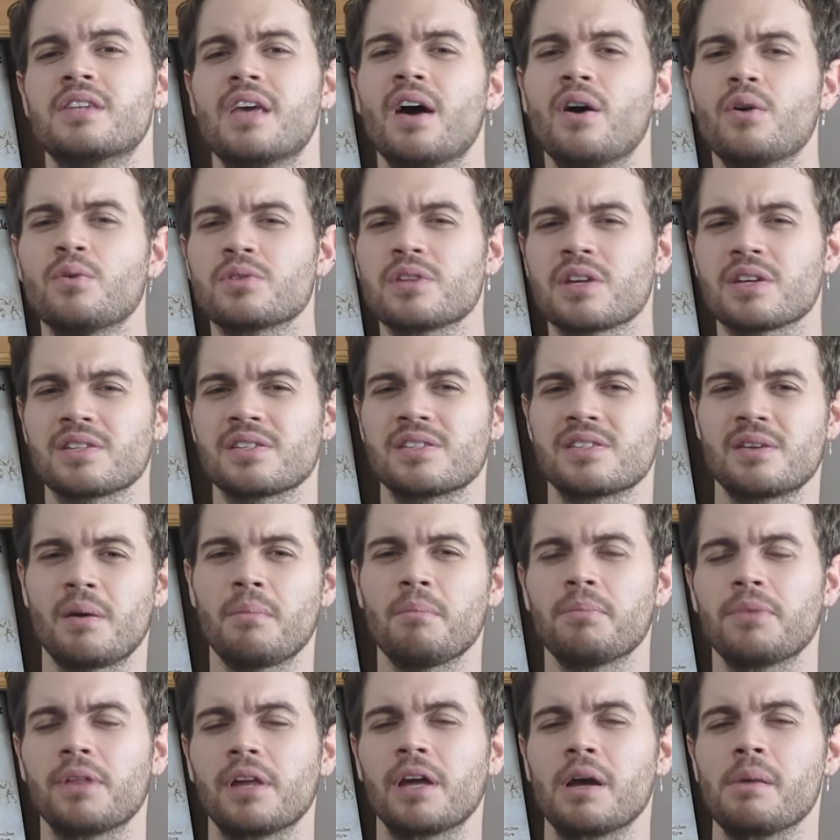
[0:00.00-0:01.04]
tells us
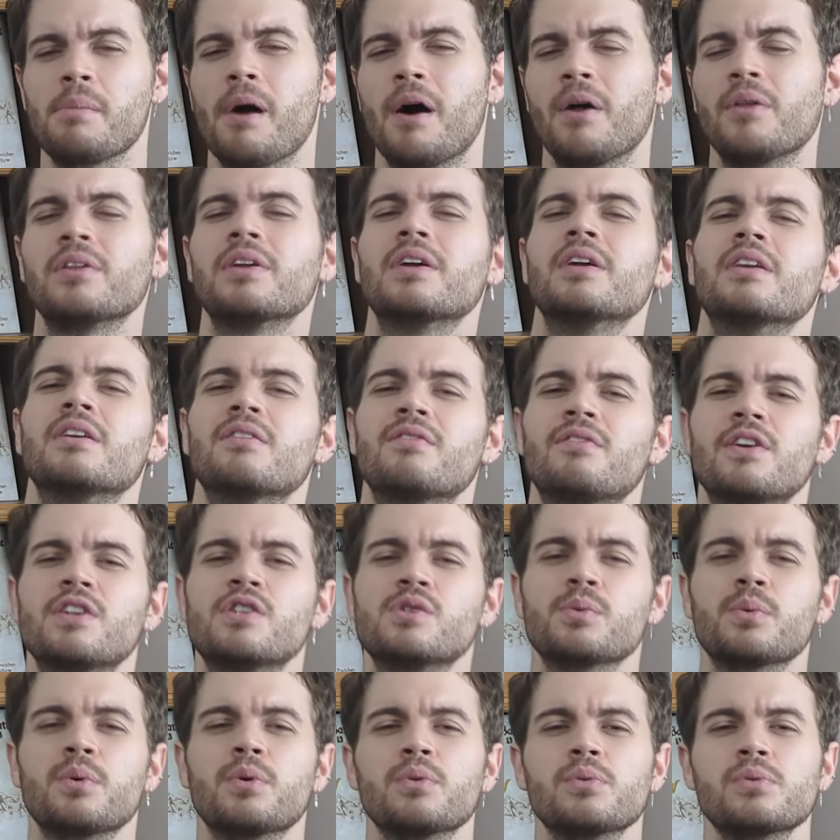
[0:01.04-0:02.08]
something about the
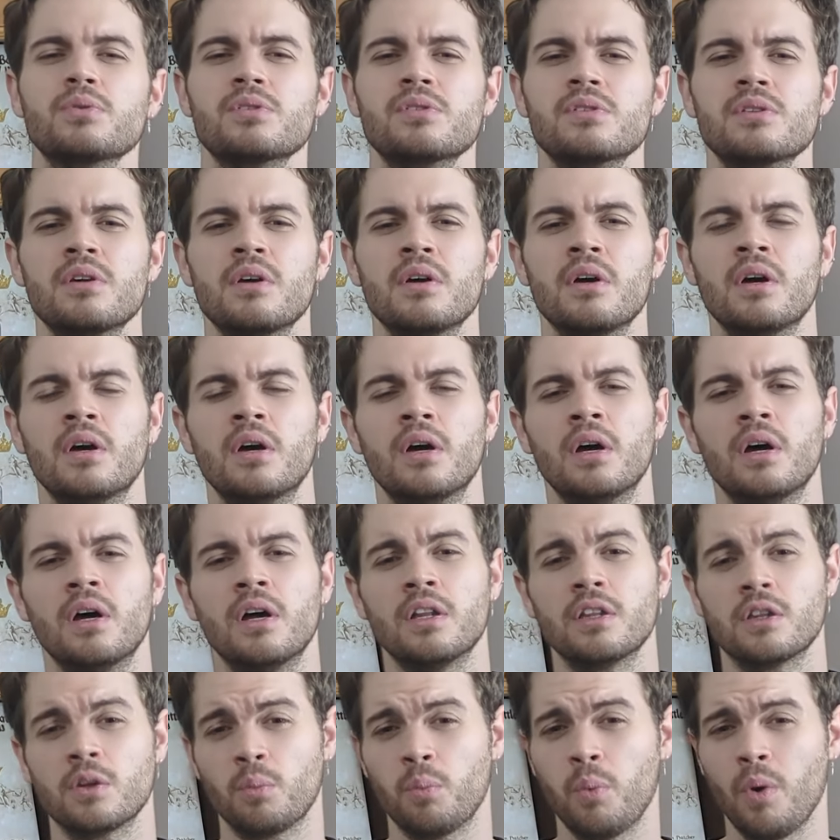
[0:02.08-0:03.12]
individuals.
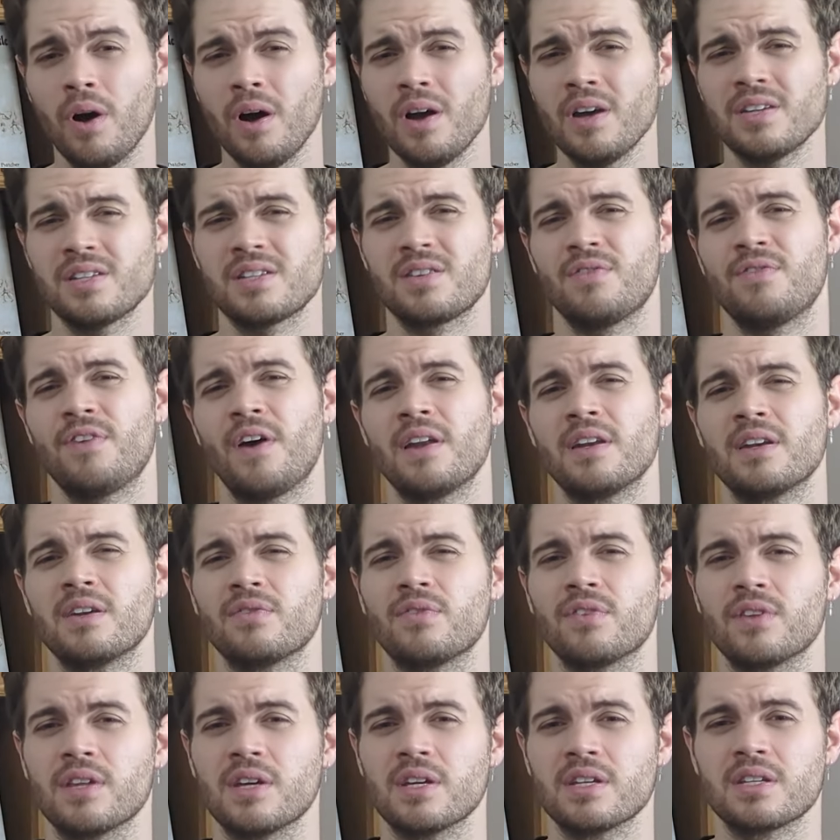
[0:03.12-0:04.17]
The worst offender
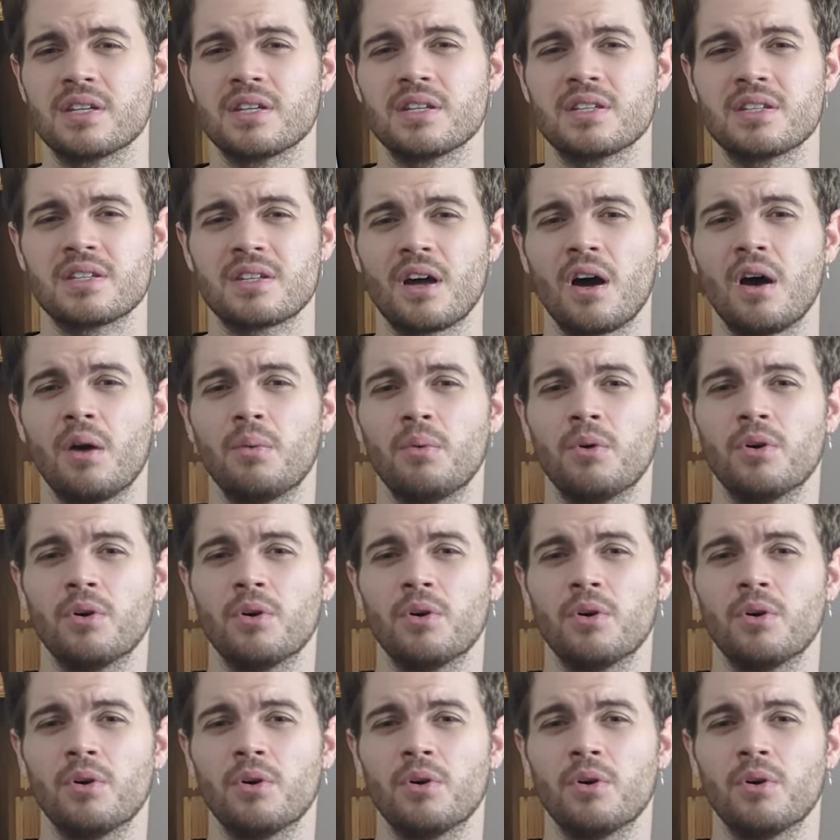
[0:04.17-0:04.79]
for this in Star